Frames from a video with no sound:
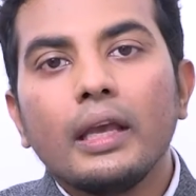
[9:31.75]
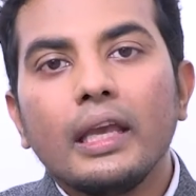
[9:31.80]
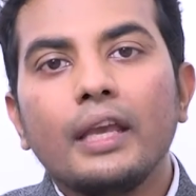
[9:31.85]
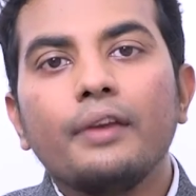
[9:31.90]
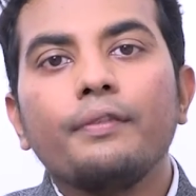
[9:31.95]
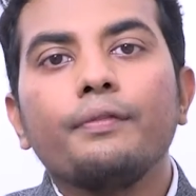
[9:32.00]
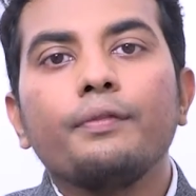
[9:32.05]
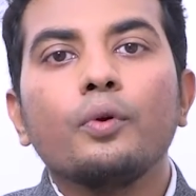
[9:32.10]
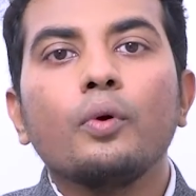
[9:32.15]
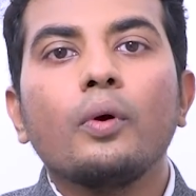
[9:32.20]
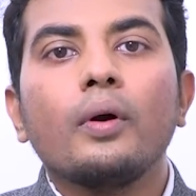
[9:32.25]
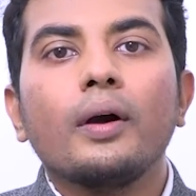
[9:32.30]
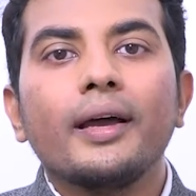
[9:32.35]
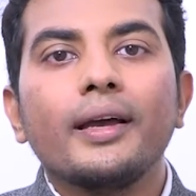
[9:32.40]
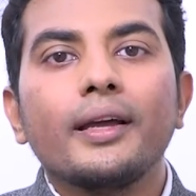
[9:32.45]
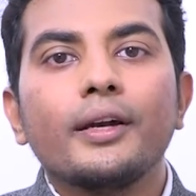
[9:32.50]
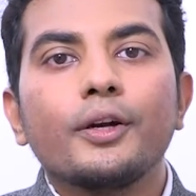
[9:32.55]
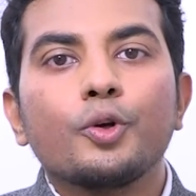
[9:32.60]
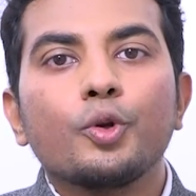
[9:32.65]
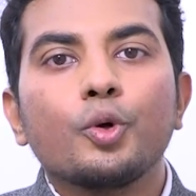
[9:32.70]
If you
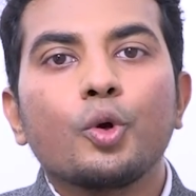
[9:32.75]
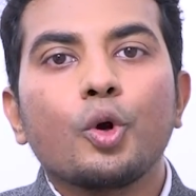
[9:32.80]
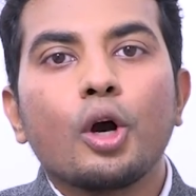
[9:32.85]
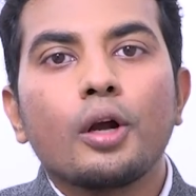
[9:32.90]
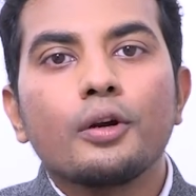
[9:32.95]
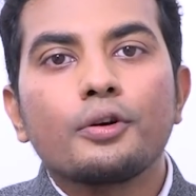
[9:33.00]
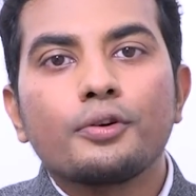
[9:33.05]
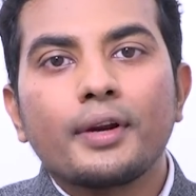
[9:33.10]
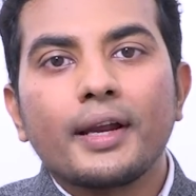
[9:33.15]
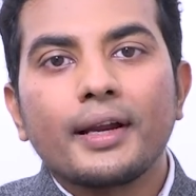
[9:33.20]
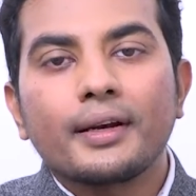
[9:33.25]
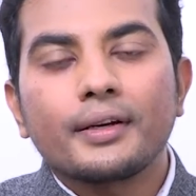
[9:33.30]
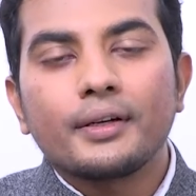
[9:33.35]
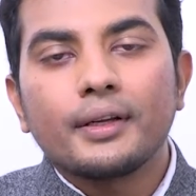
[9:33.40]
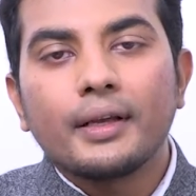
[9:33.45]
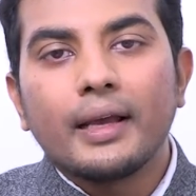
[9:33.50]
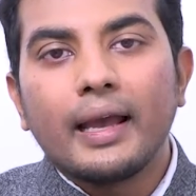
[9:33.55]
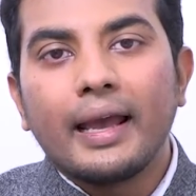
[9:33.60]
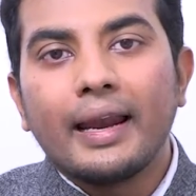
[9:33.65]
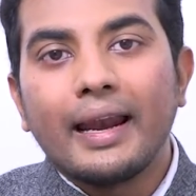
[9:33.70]
are to
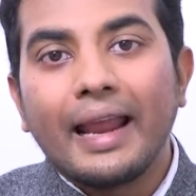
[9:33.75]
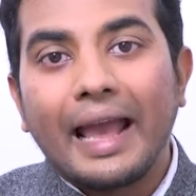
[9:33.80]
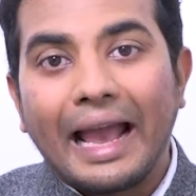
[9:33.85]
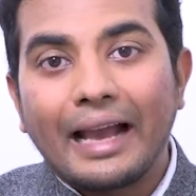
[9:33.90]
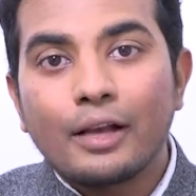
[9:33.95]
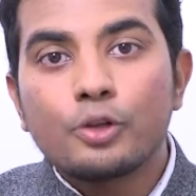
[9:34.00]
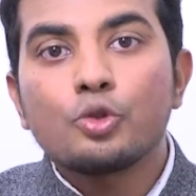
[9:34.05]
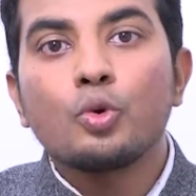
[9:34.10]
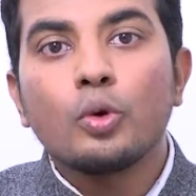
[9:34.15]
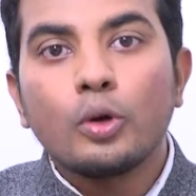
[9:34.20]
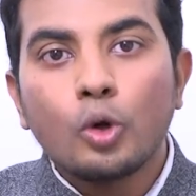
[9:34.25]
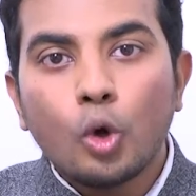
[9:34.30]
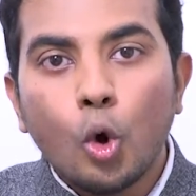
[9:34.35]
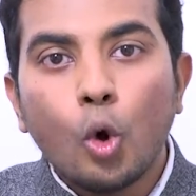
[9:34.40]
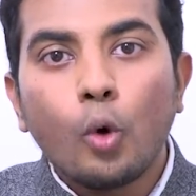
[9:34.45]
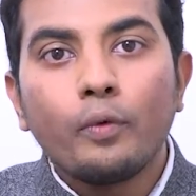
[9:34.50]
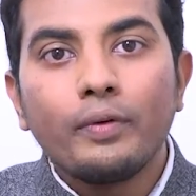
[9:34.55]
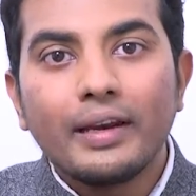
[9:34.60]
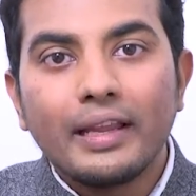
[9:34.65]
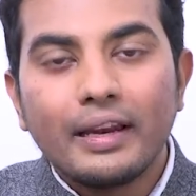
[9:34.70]
contract an actual
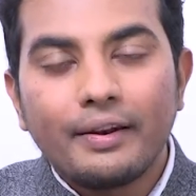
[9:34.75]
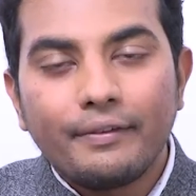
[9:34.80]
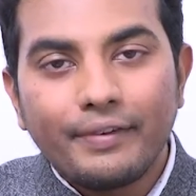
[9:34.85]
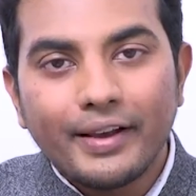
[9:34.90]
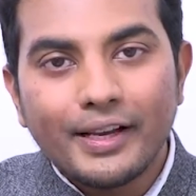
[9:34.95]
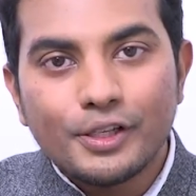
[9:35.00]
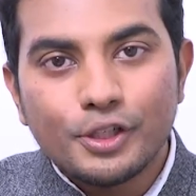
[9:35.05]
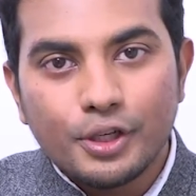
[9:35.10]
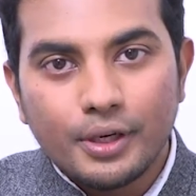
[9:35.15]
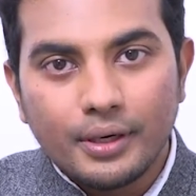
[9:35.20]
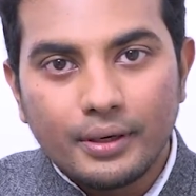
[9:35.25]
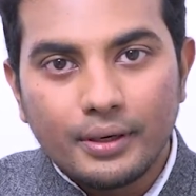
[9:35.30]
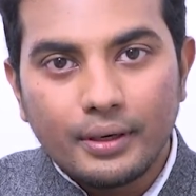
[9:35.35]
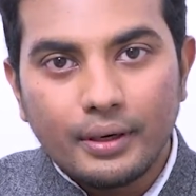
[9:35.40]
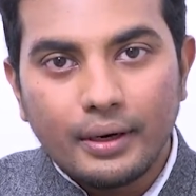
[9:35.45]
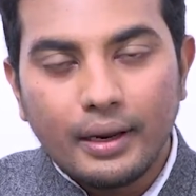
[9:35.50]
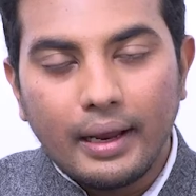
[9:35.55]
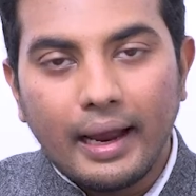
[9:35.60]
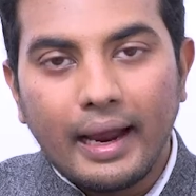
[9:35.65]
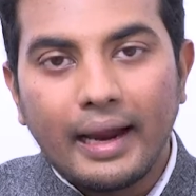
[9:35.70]
COVID infection
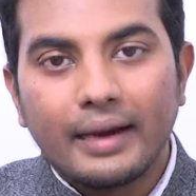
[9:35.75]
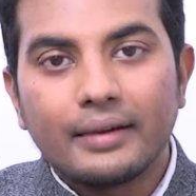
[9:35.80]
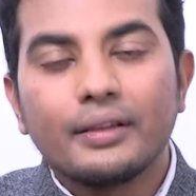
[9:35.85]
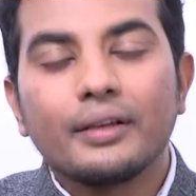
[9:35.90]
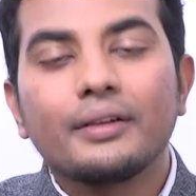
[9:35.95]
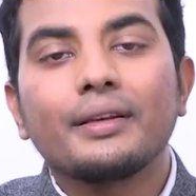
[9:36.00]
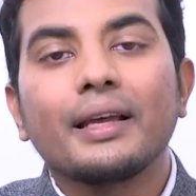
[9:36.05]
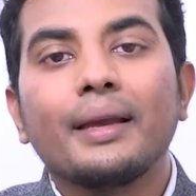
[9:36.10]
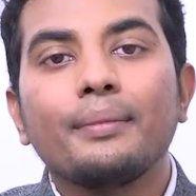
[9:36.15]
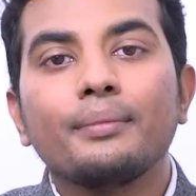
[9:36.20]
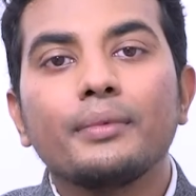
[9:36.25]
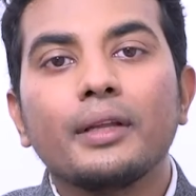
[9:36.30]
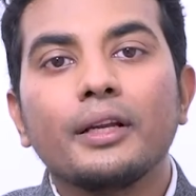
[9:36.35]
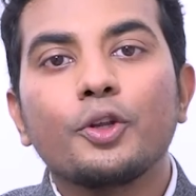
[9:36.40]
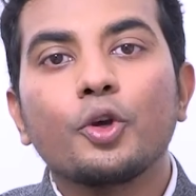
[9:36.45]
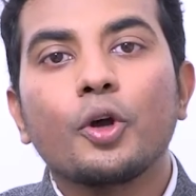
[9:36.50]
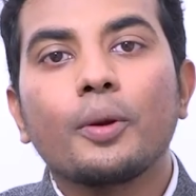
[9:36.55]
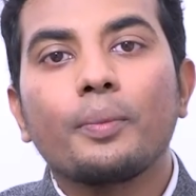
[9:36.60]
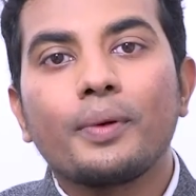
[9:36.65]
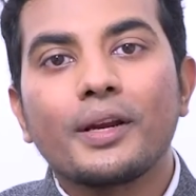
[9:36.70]
at the time that
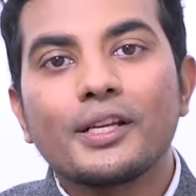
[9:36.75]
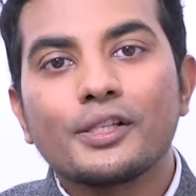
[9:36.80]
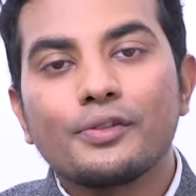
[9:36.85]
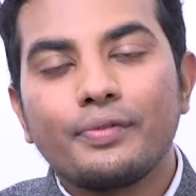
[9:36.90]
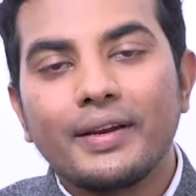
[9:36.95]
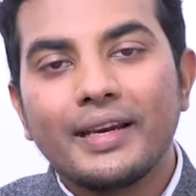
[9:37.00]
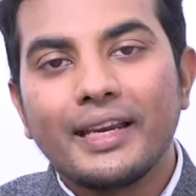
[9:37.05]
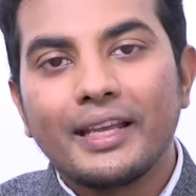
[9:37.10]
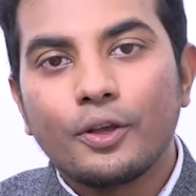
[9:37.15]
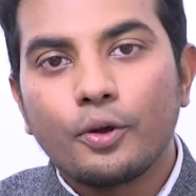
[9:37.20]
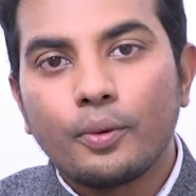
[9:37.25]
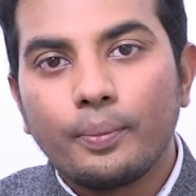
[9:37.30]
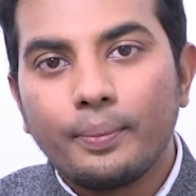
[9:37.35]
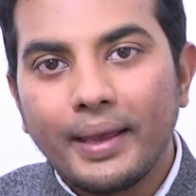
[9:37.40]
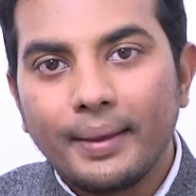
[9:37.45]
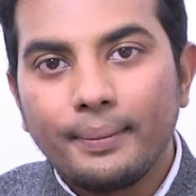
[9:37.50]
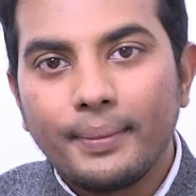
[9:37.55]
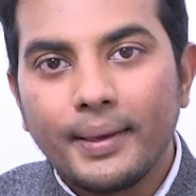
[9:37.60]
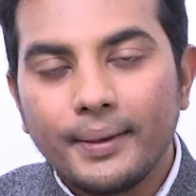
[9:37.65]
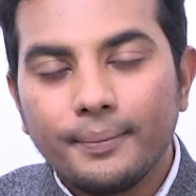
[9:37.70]
you are breastfeeding your
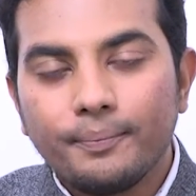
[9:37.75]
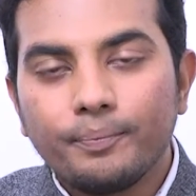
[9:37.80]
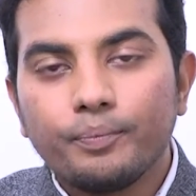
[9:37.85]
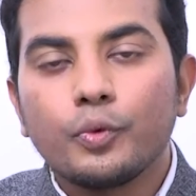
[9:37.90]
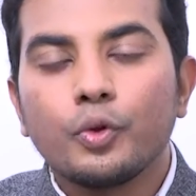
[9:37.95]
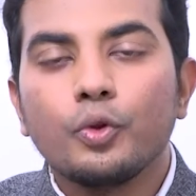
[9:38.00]
baby,